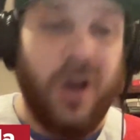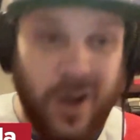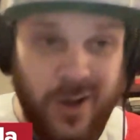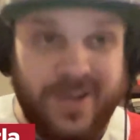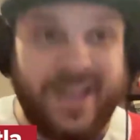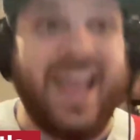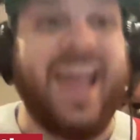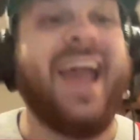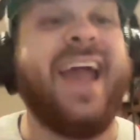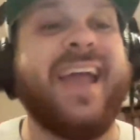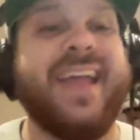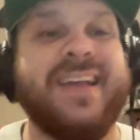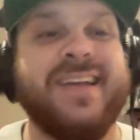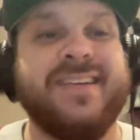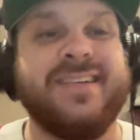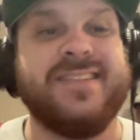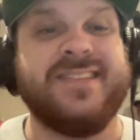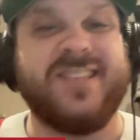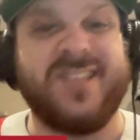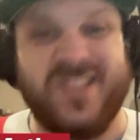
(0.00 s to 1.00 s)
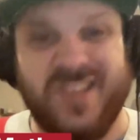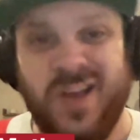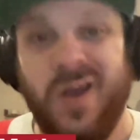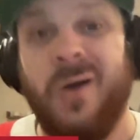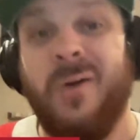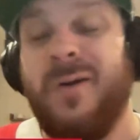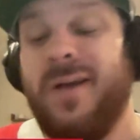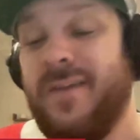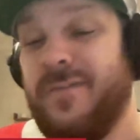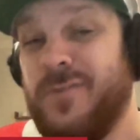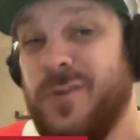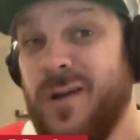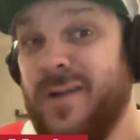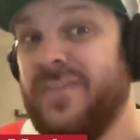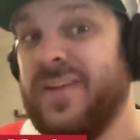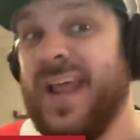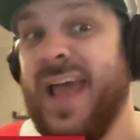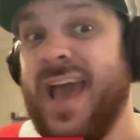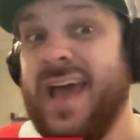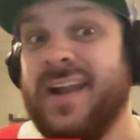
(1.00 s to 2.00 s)
Okay, so if you
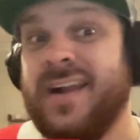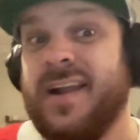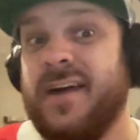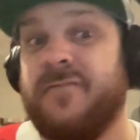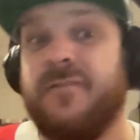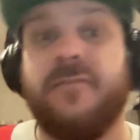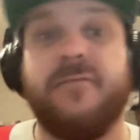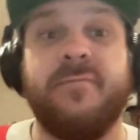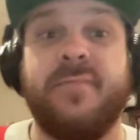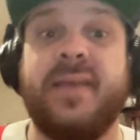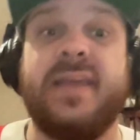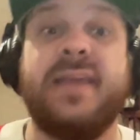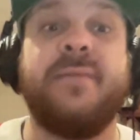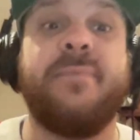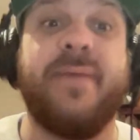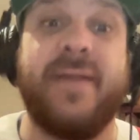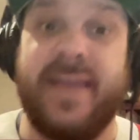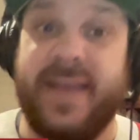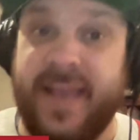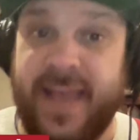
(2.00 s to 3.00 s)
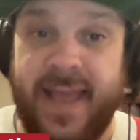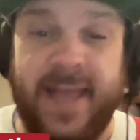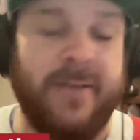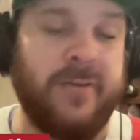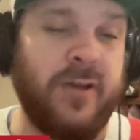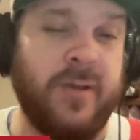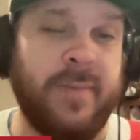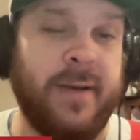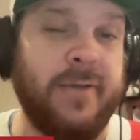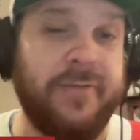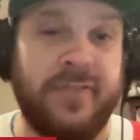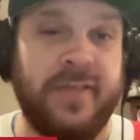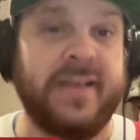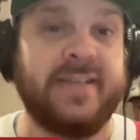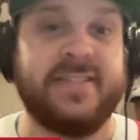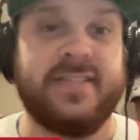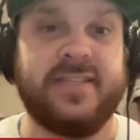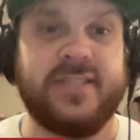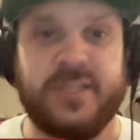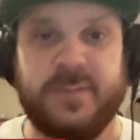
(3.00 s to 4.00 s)
haven't had enough of me being angry about
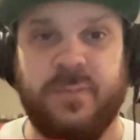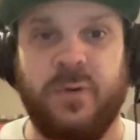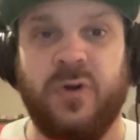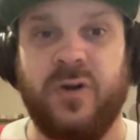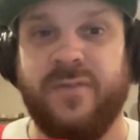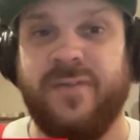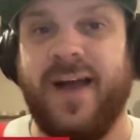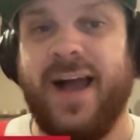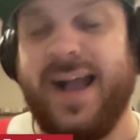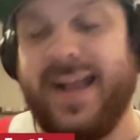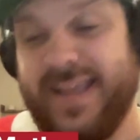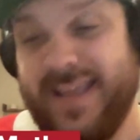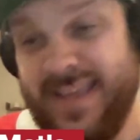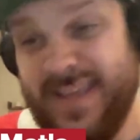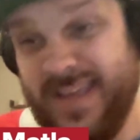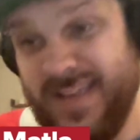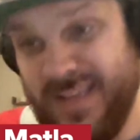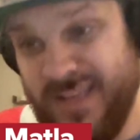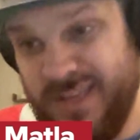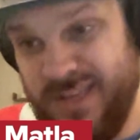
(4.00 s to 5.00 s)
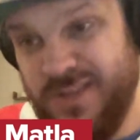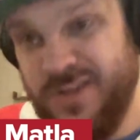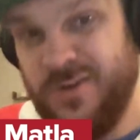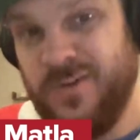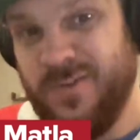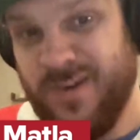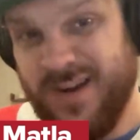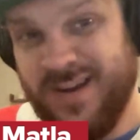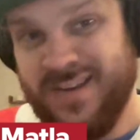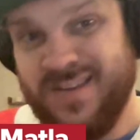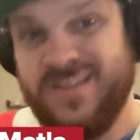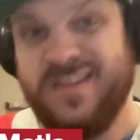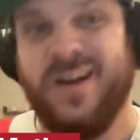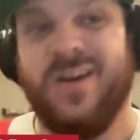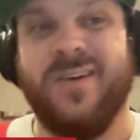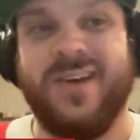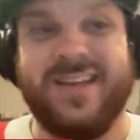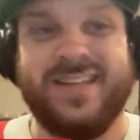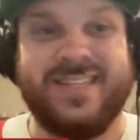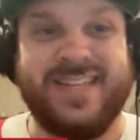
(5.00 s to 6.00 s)
things in the sport of hockey, you are
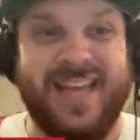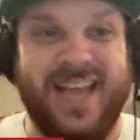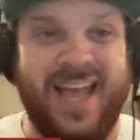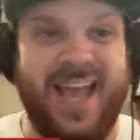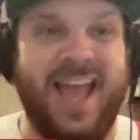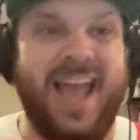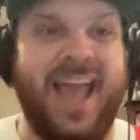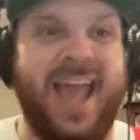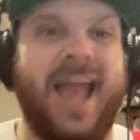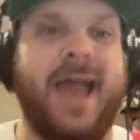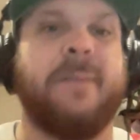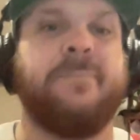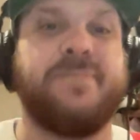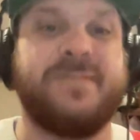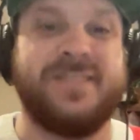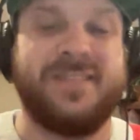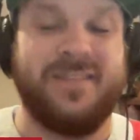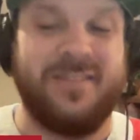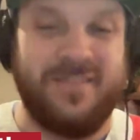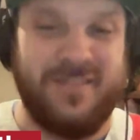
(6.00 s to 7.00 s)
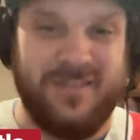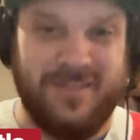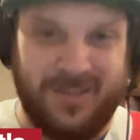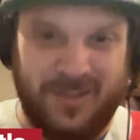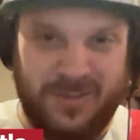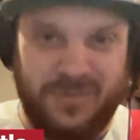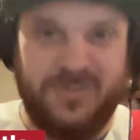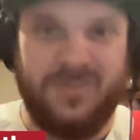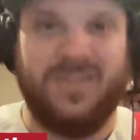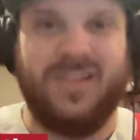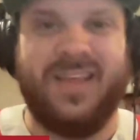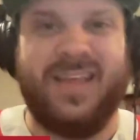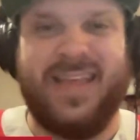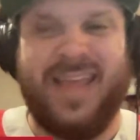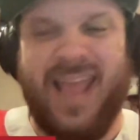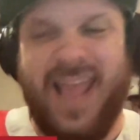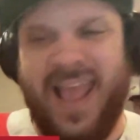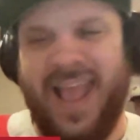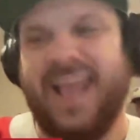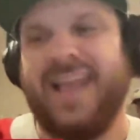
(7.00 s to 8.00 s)
going to absolutely
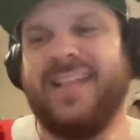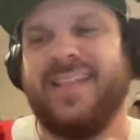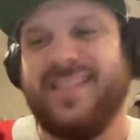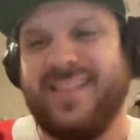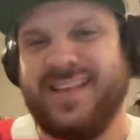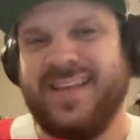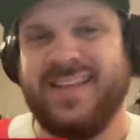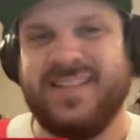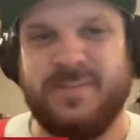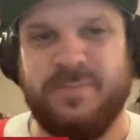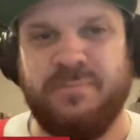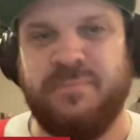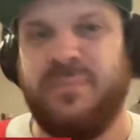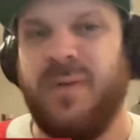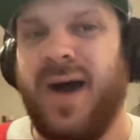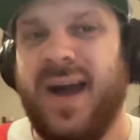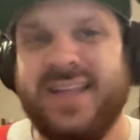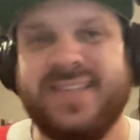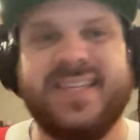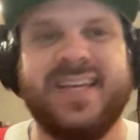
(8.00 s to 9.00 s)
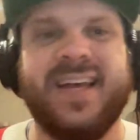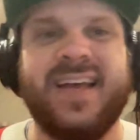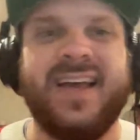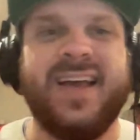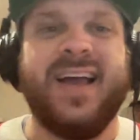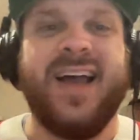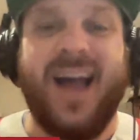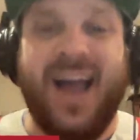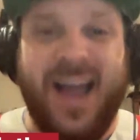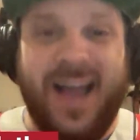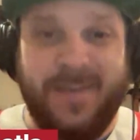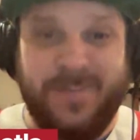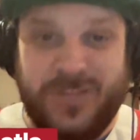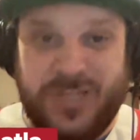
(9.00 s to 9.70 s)
hate this. But I'm